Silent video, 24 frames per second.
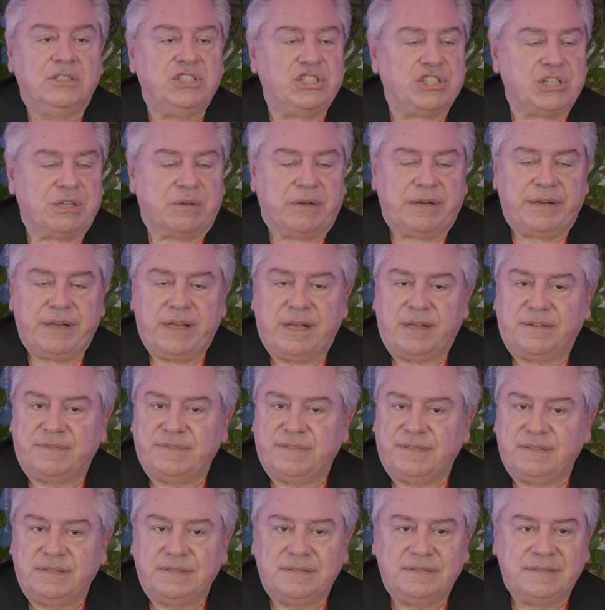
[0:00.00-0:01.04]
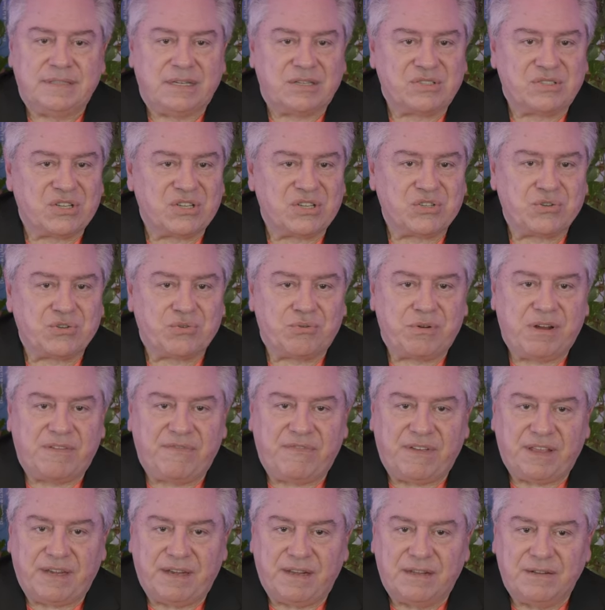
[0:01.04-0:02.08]
Sure enough, there's a
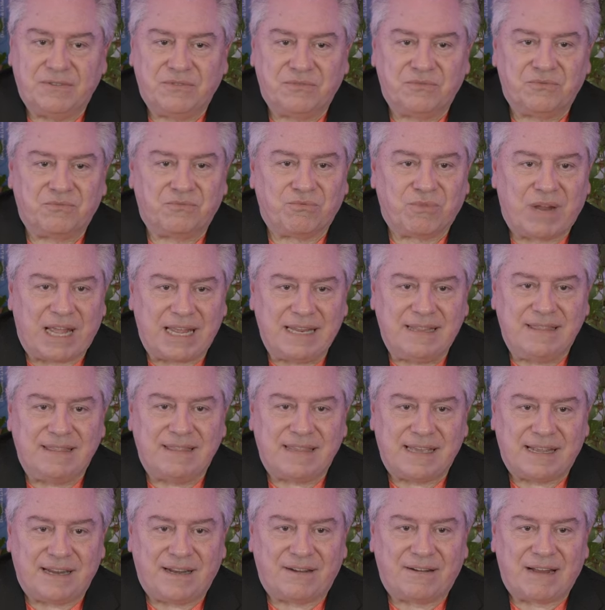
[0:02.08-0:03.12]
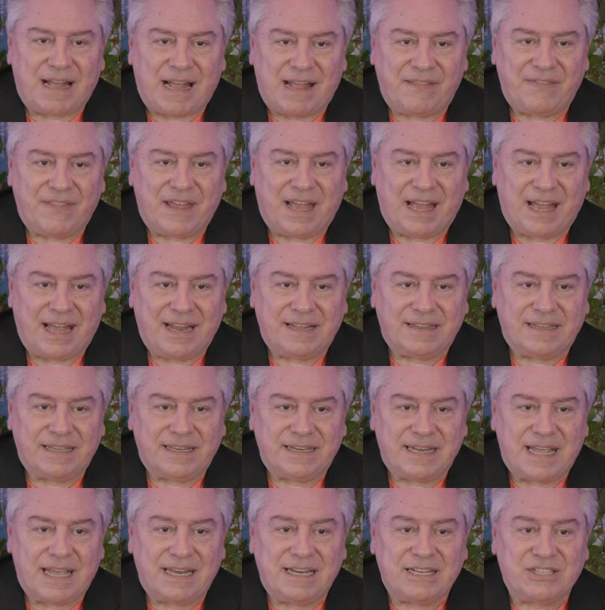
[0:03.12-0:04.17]
Trifid right there on the
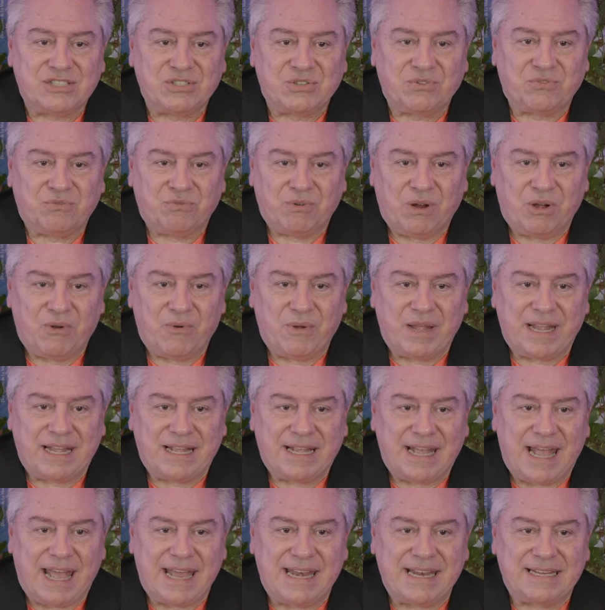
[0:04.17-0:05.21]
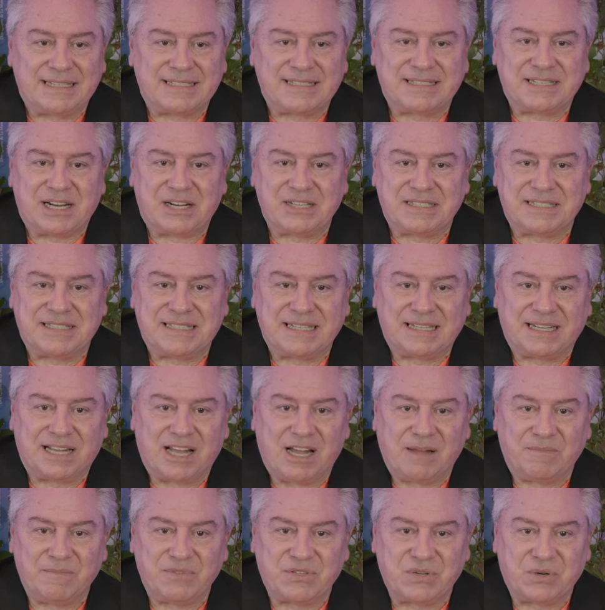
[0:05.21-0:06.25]
island, and it's growing, and it starts to
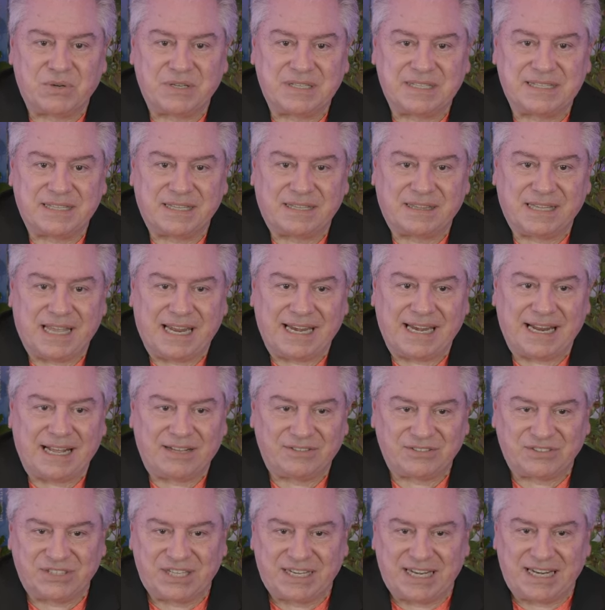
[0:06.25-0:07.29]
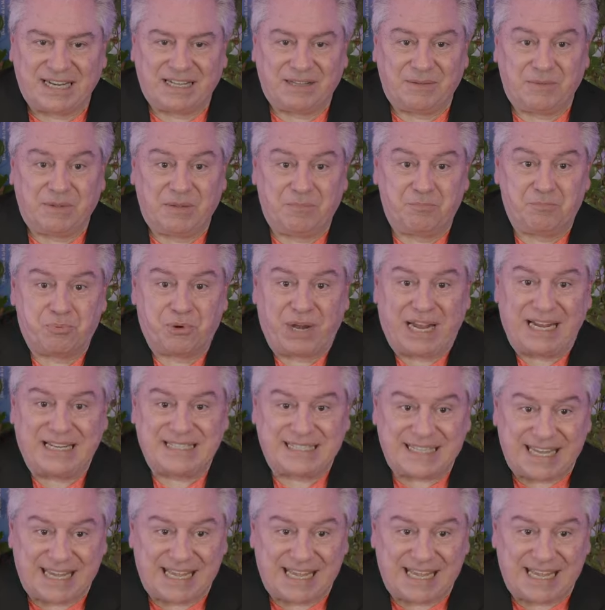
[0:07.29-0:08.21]
come towards the lighthouse, and it breaks